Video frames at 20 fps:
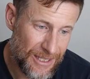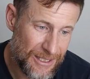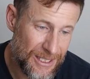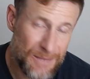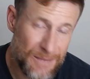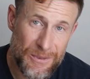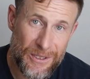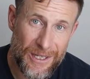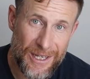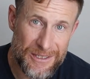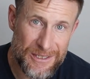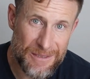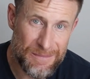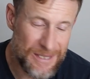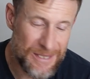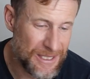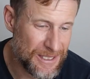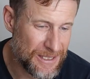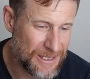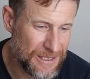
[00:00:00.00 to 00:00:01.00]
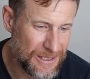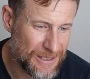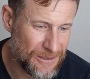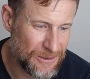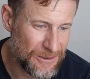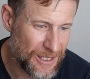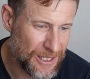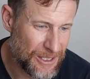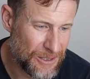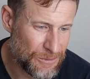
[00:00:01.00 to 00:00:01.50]
keep you guys updated
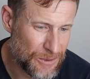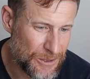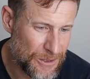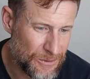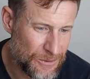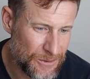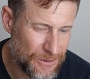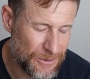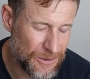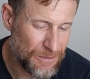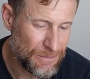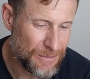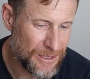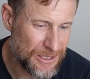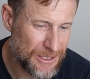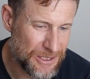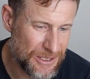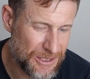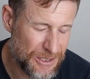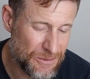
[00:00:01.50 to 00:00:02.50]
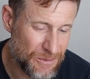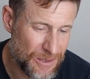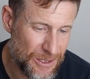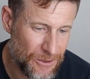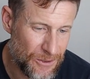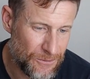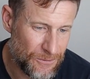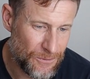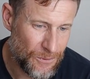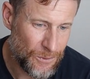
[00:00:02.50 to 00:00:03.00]
on how we're doing on the budget as we
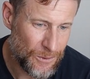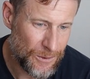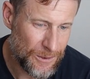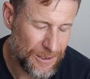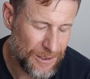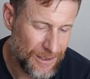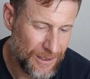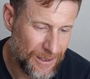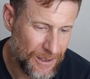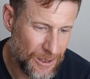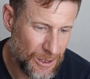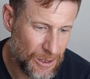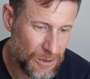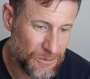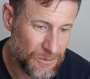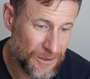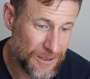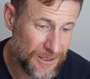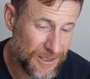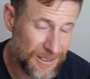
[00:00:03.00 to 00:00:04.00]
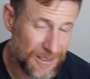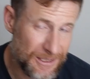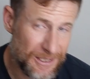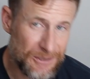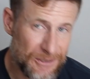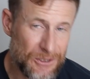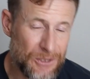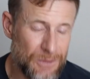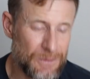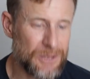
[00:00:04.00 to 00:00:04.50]
go forward. Hopefully it doesn't
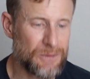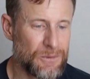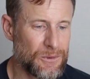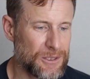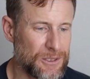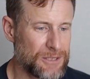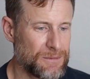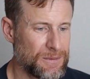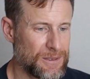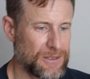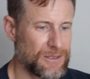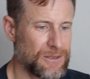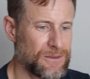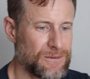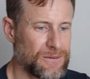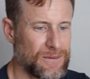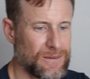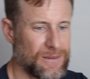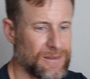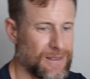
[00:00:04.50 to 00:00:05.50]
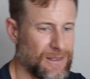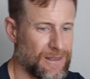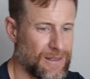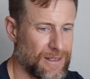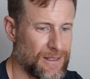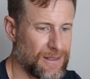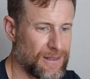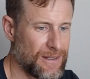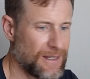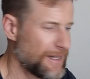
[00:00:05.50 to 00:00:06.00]
get too much more expensive
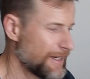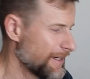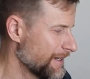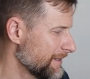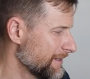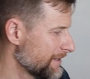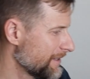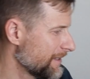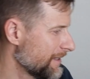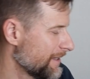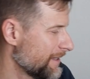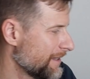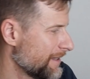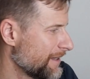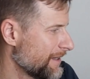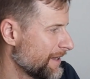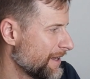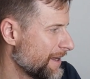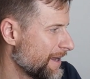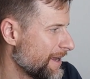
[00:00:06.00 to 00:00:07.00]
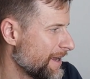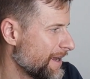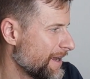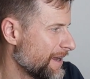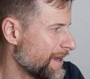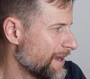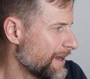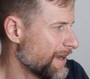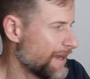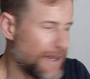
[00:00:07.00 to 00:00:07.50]
than that.
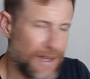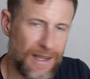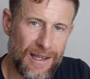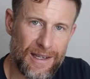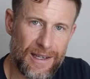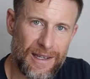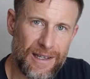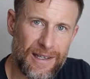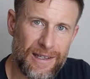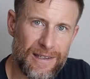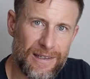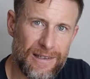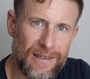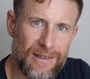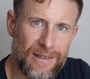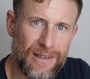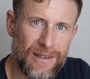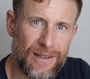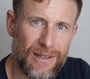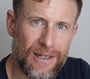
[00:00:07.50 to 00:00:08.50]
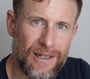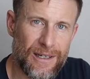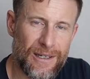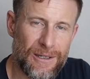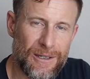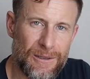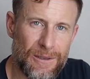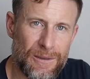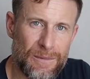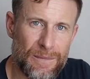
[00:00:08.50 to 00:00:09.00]
And
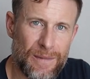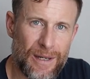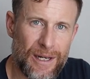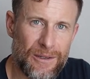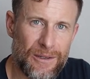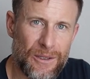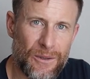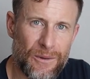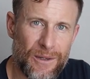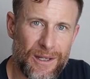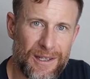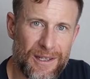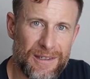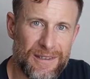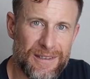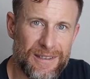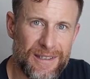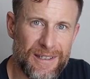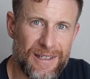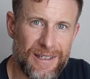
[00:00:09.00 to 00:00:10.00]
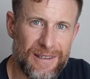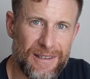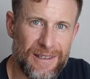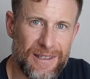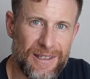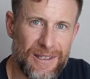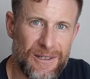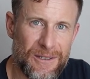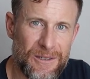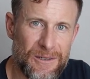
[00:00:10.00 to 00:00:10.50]
I'll go ahead and end
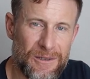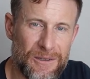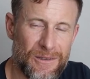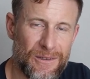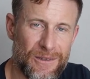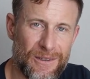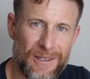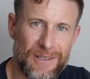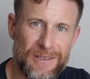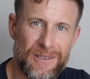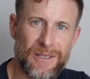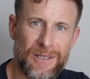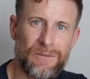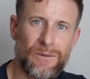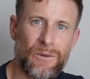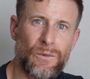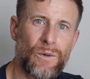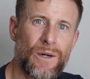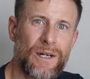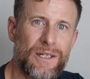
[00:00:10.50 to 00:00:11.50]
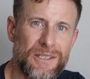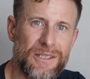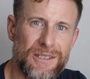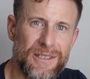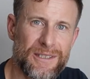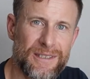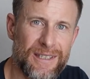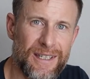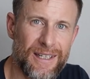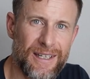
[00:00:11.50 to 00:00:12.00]
it here. Thanks again for
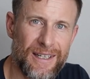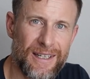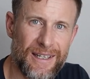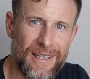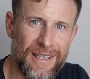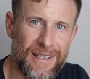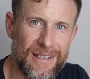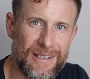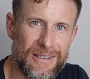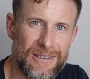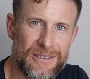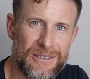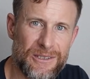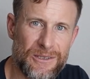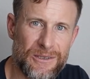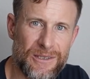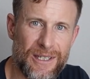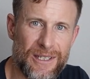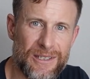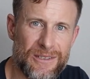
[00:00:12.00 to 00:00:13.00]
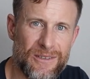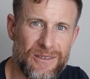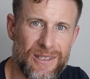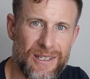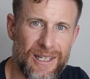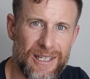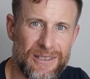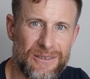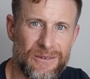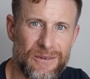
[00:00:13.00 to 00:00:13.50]
watching, and I'll see you guys on the
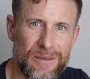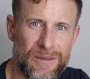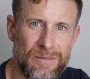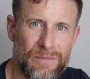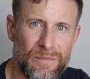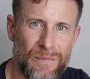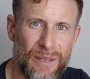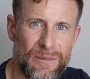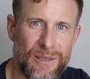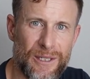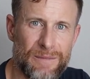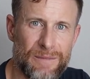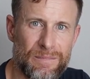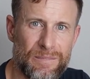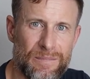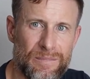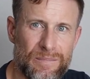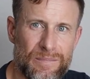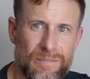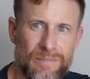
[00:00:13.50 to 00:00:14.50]
next one. Bye-bye.